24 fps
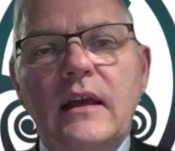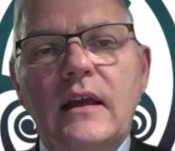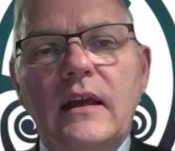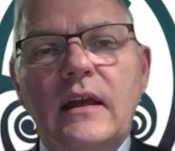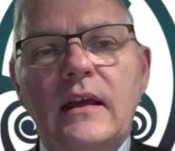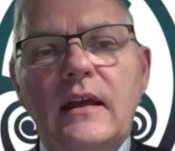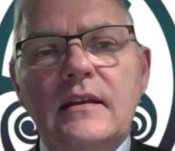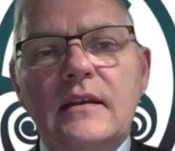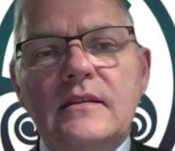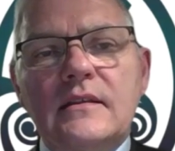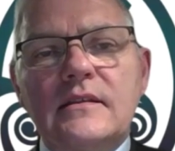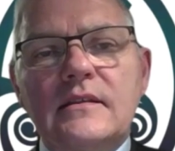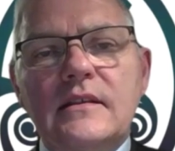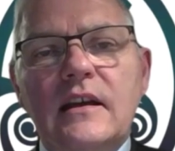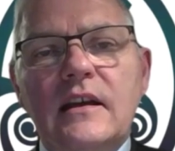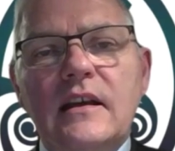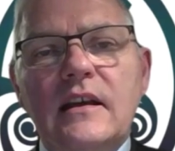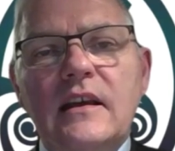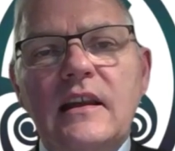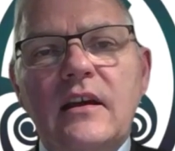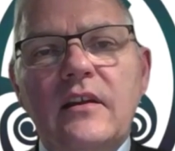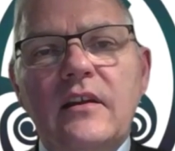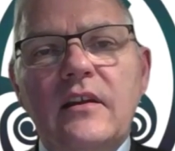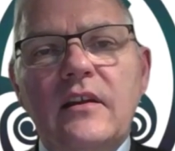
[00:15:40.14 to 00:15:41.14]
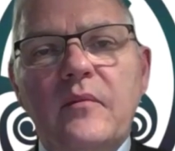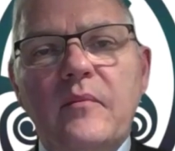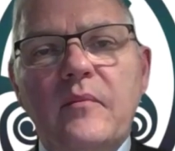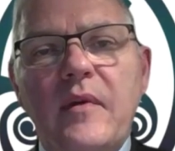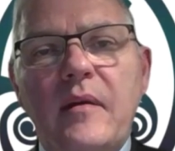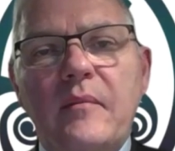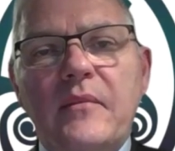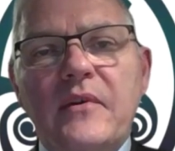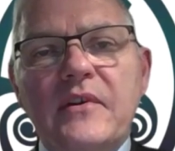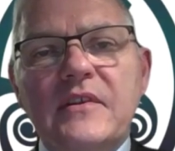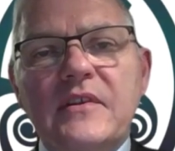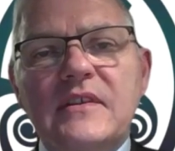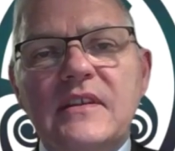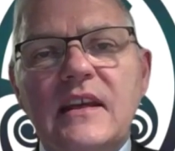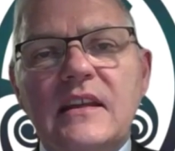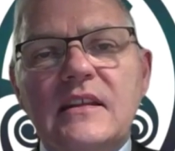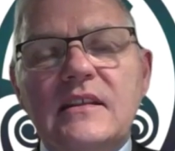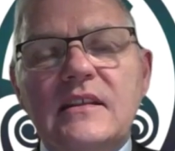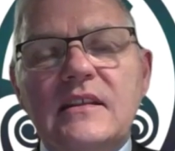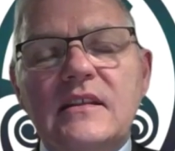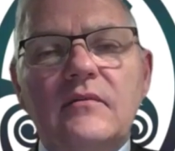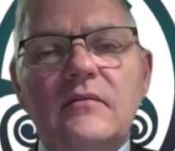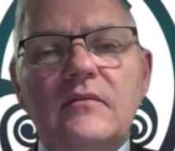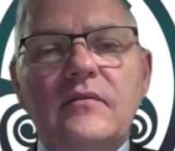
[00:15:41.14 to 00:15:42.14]
Uh, certainly, other member
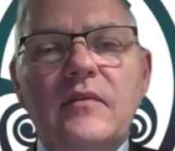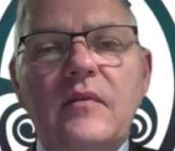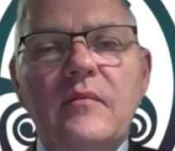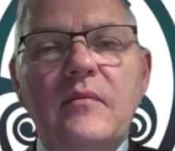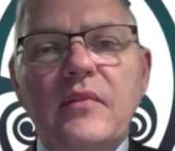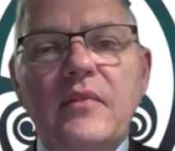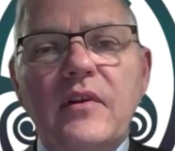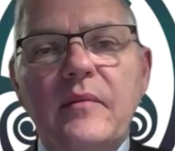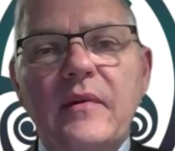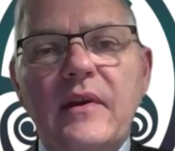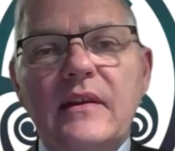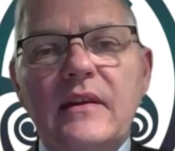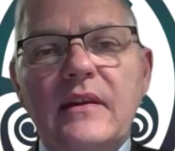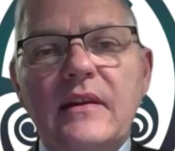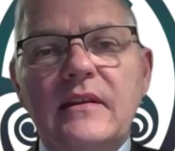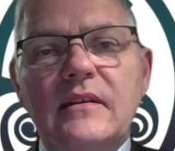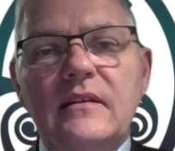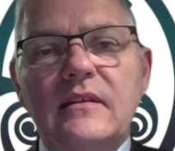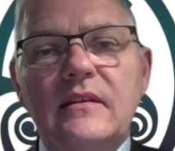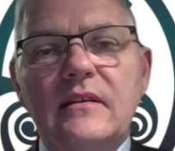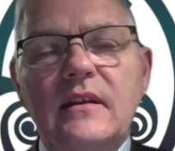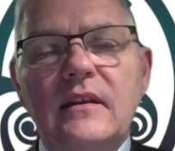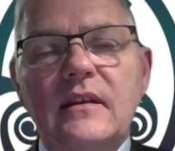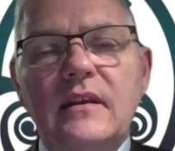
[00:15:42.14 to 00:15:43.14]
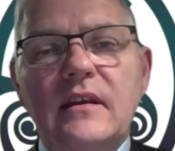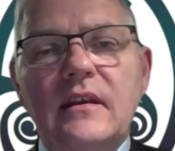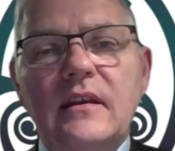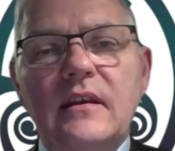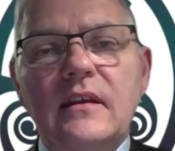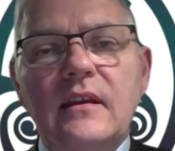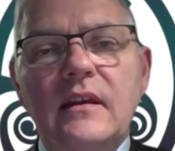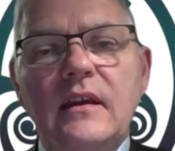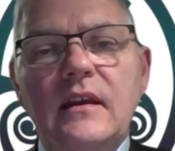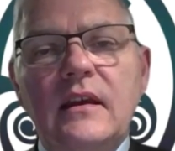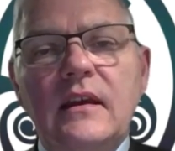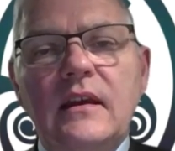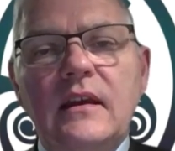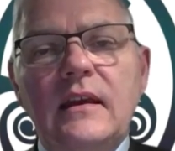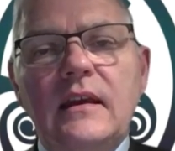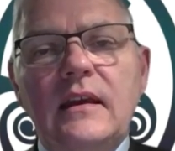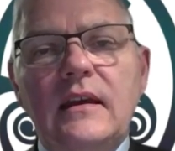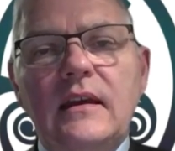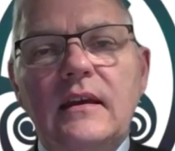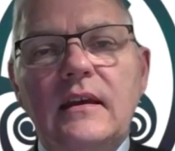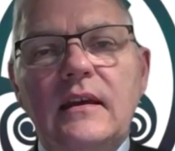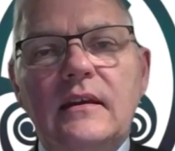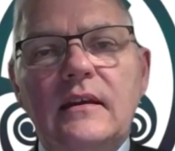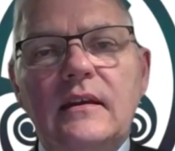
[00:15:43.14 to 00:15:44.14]
states have implemented the
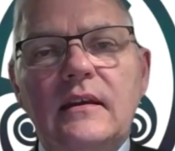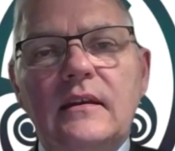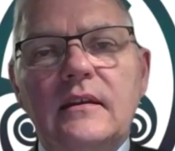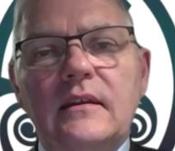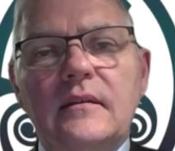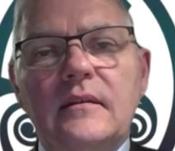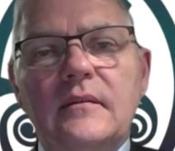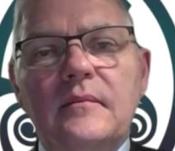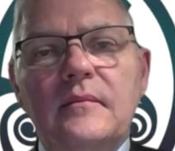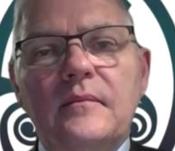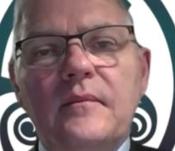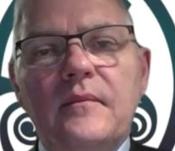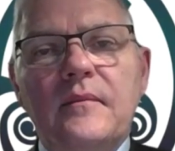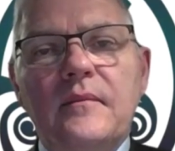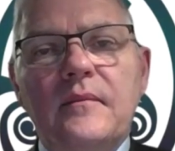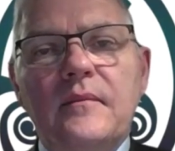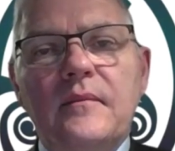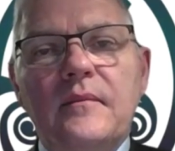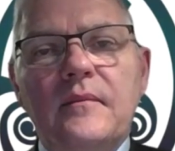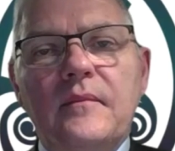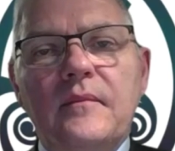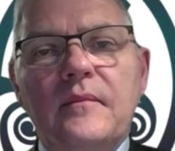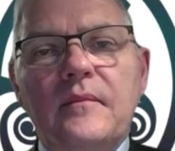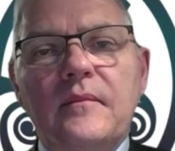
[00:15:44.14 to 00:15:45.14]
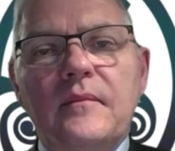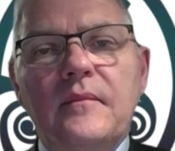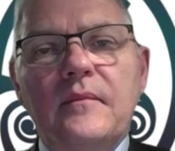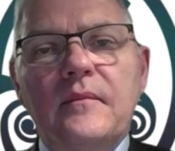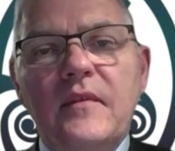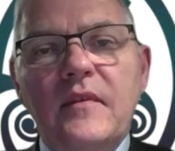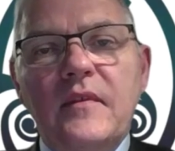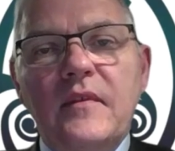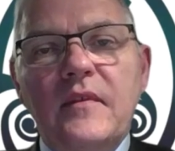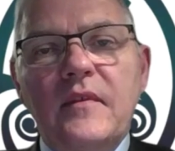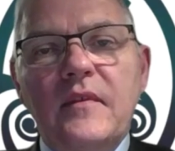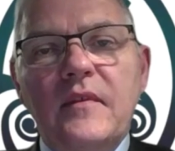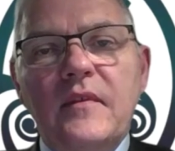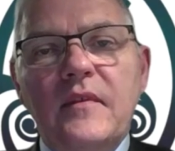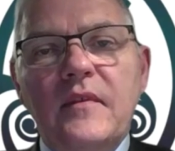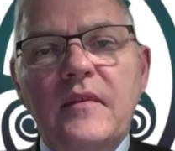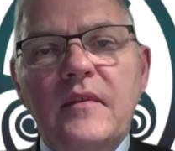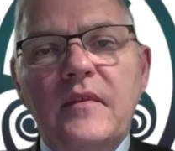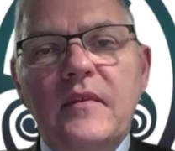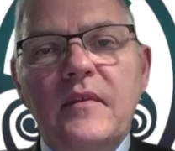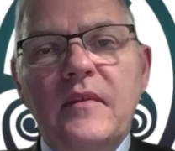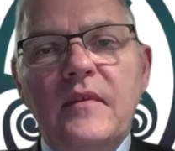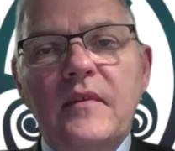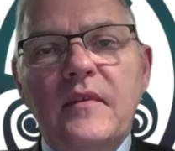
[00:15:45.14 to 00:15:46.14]
um,
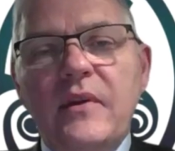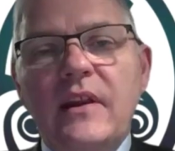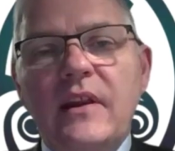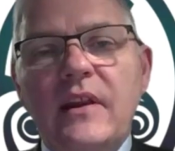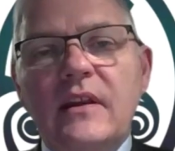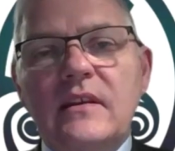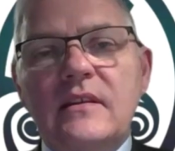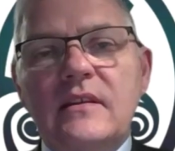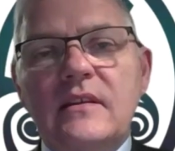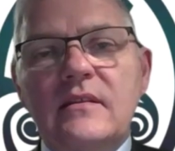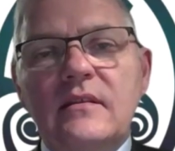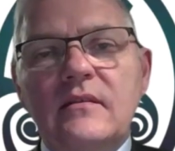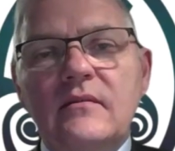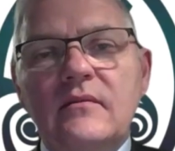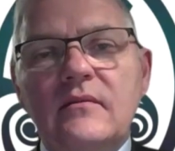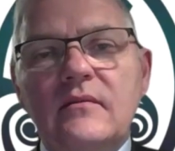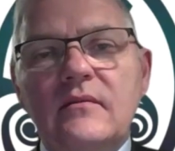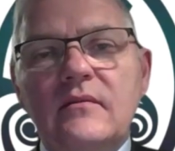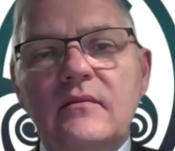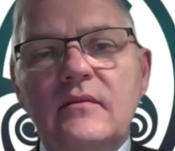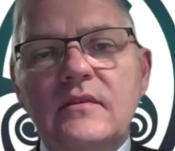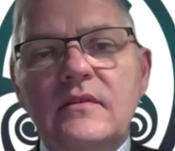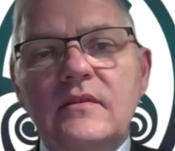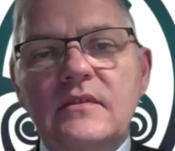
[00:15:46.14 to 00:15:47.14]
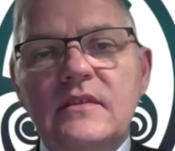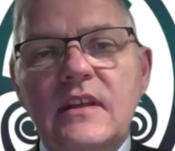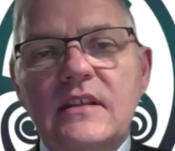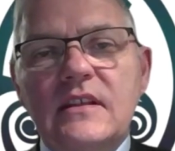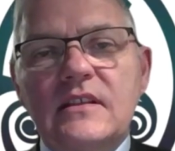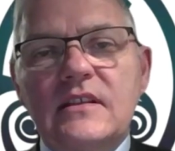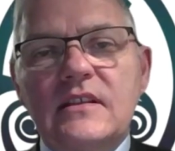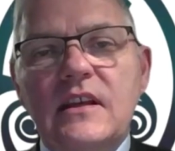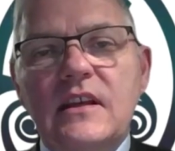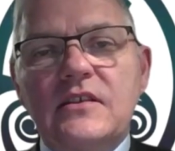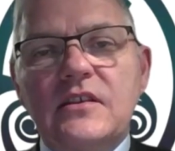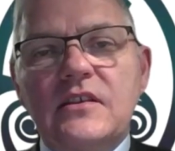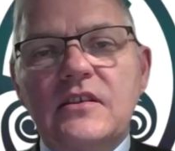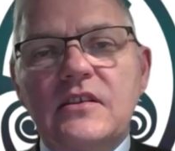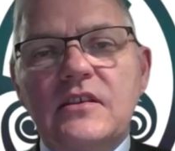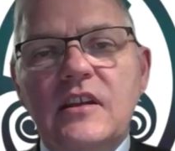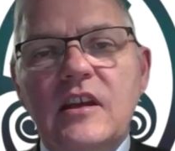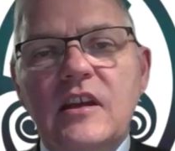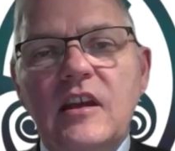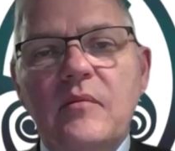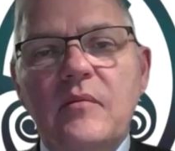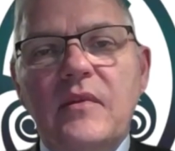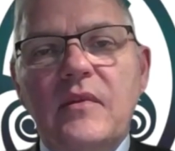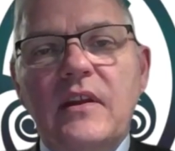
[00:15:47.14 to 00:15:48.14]
full, the permanent cessation
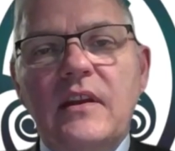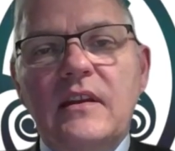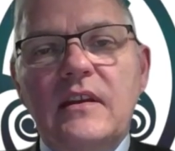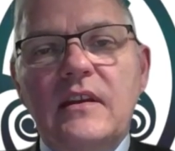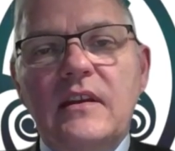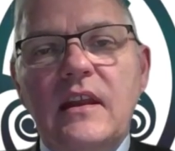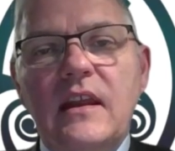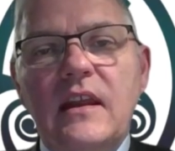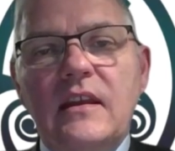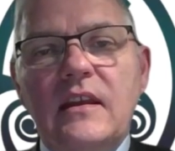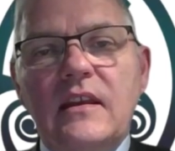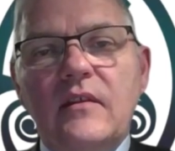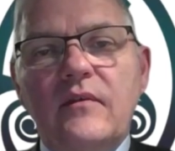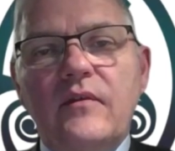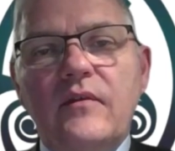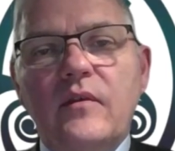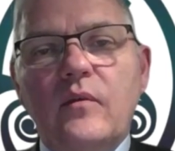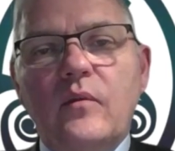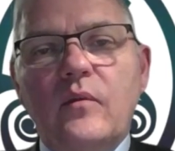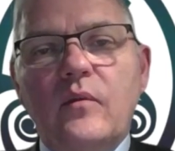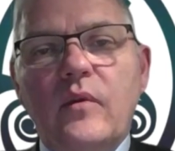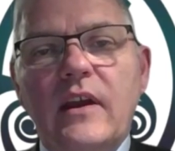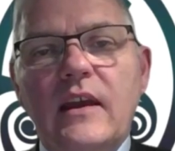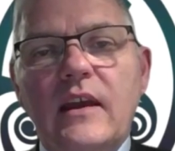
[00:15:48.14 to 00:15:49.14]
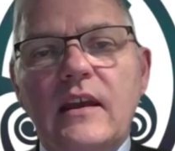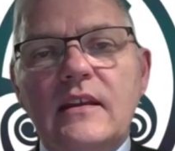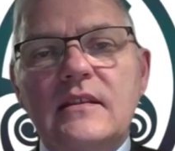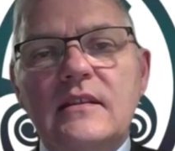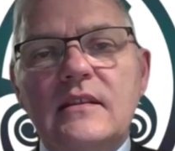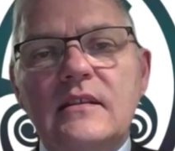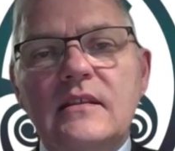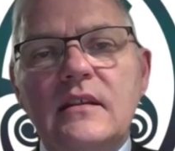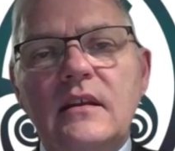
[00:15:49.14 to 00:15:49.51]
scheme in, in different ways.